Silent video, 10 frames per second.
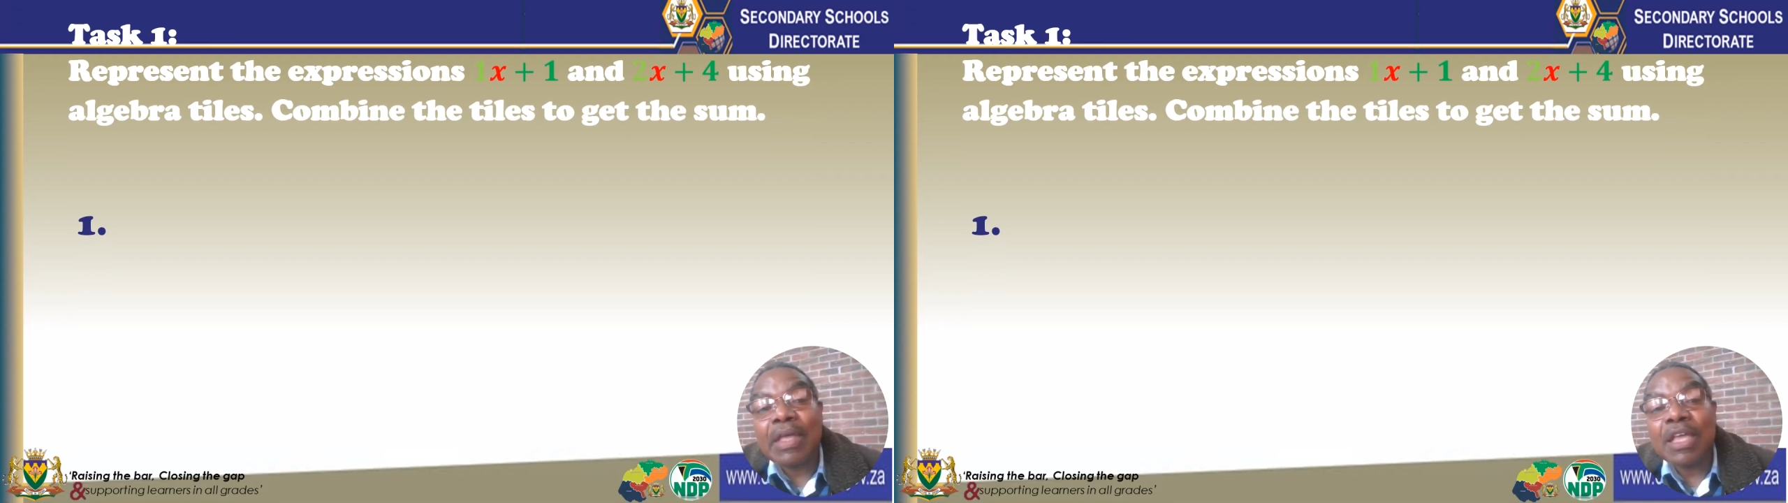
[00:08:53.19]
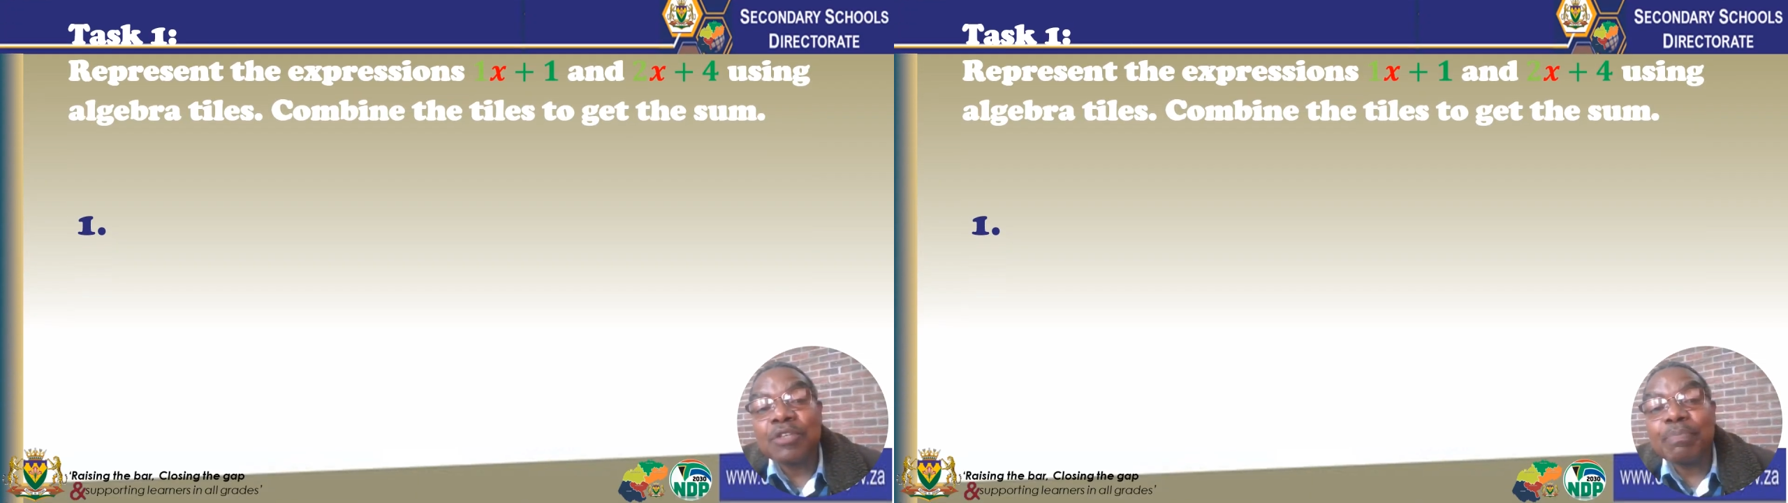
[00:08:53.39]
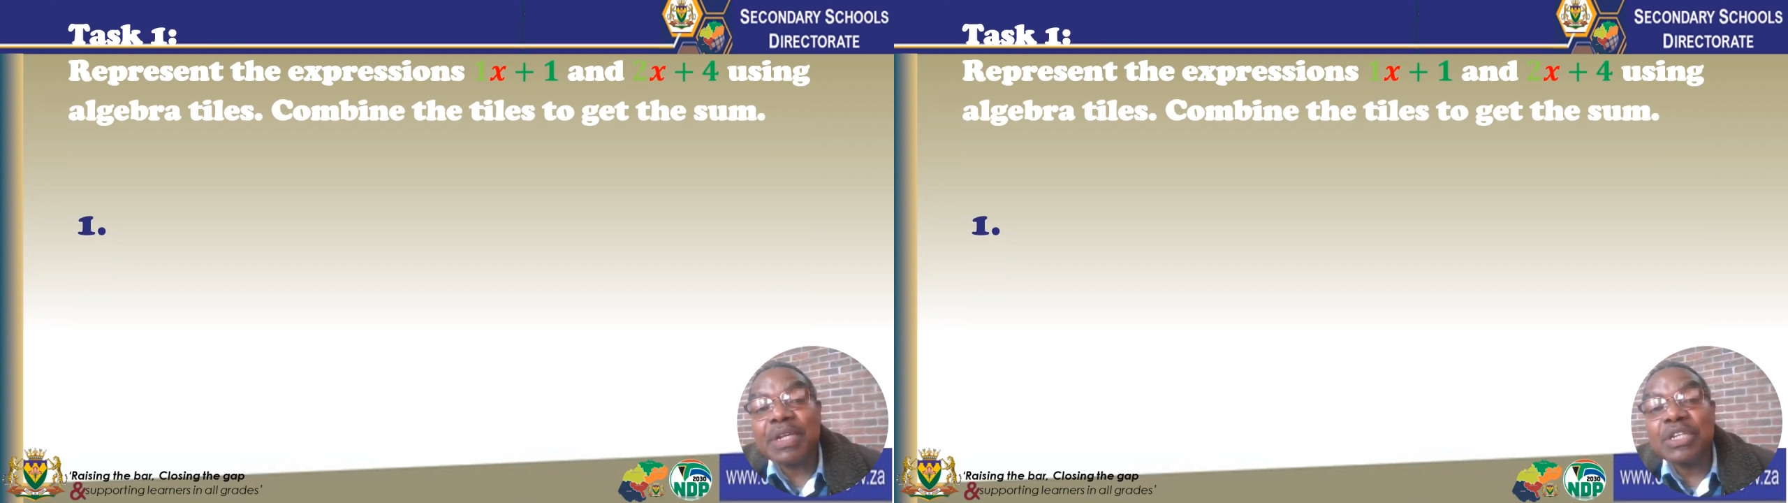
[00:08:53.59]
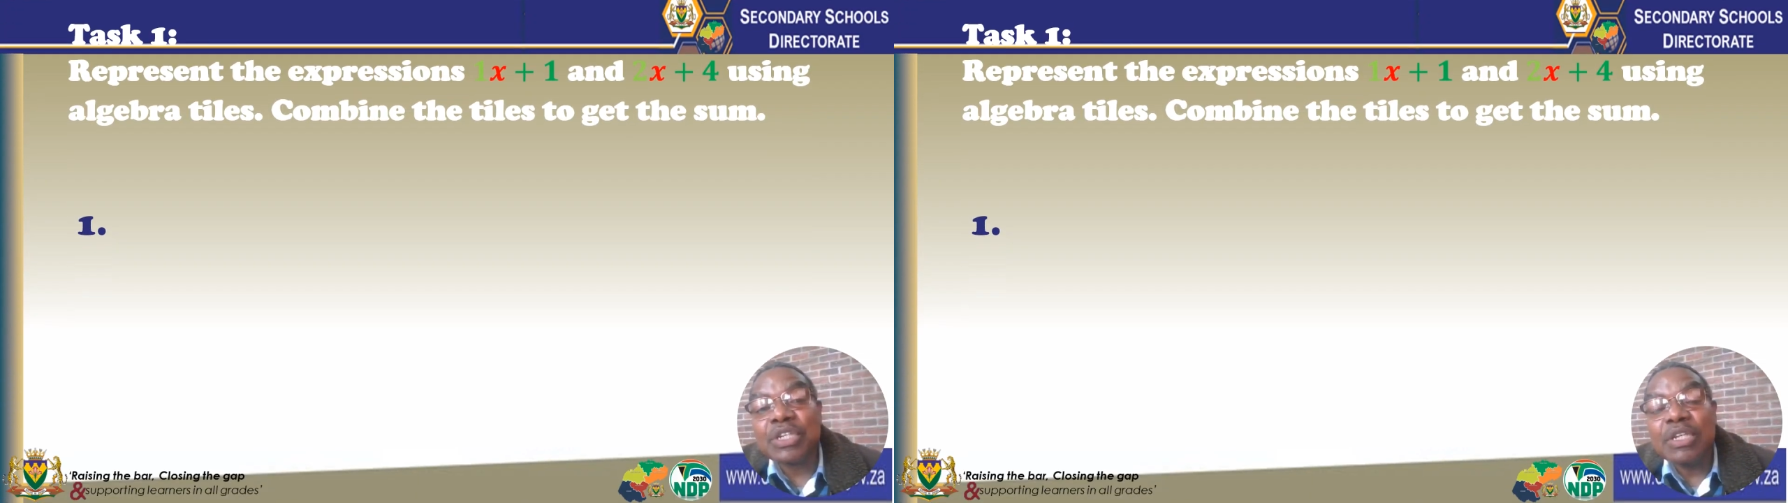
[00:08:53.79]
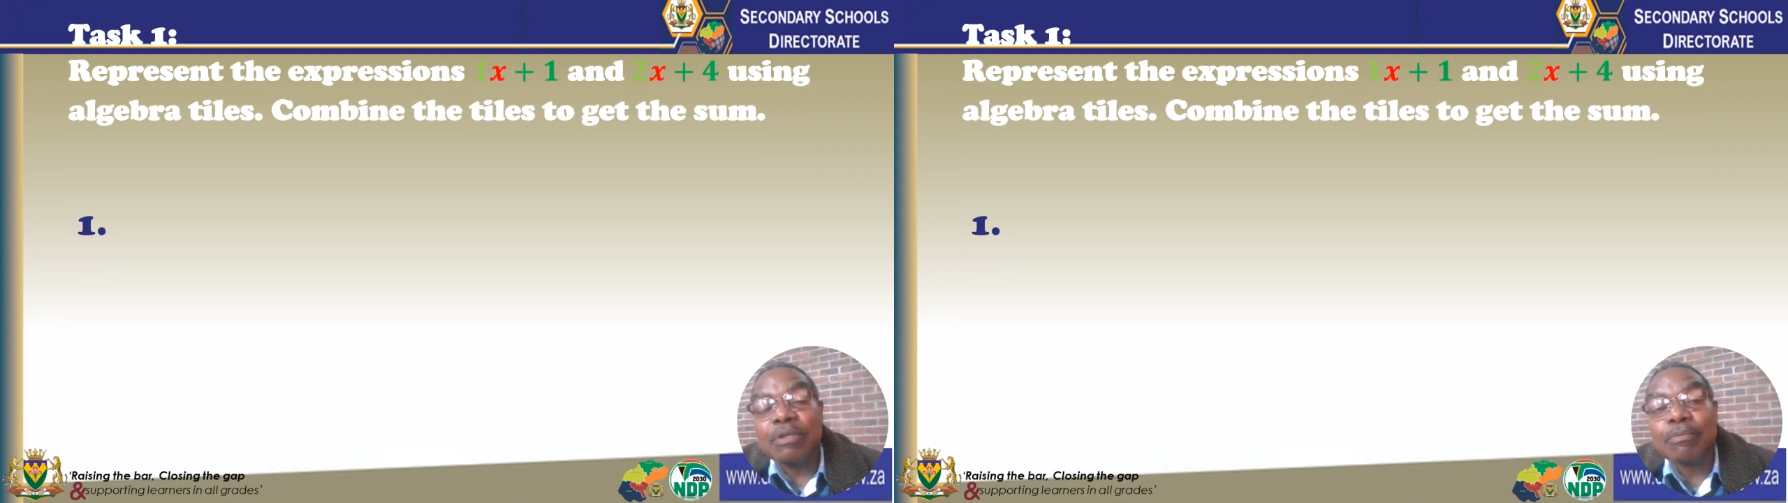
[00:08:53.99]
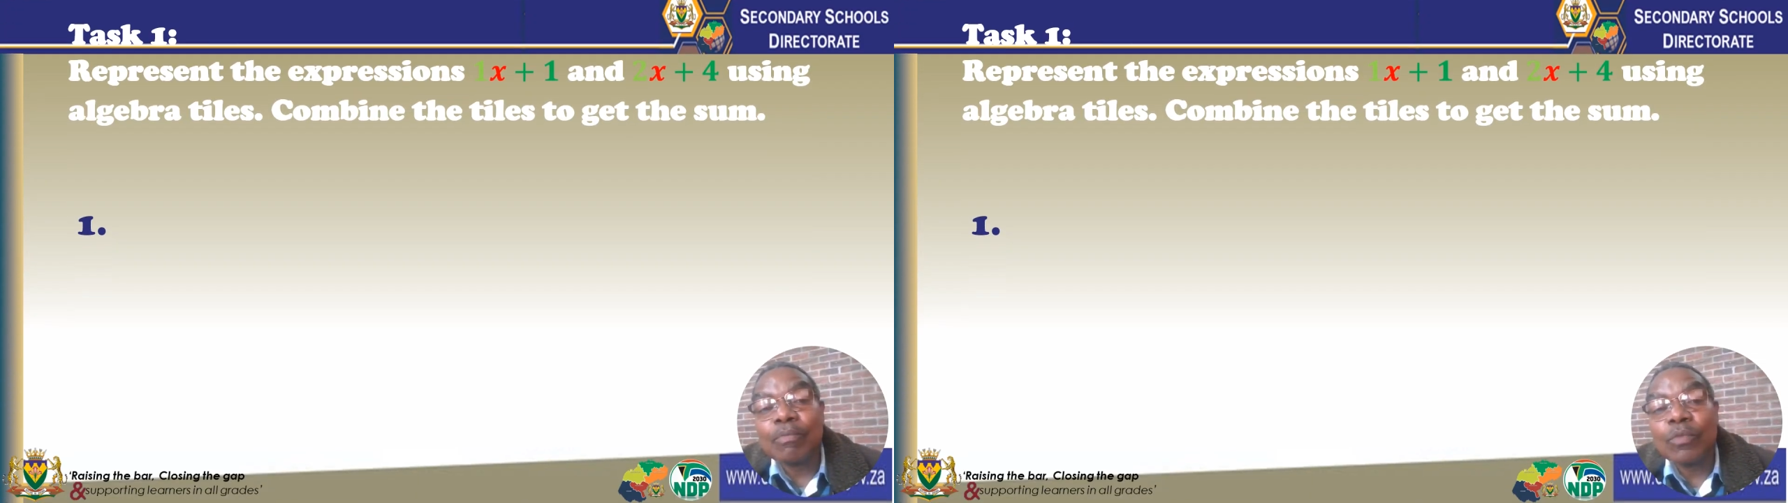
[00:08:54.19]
expression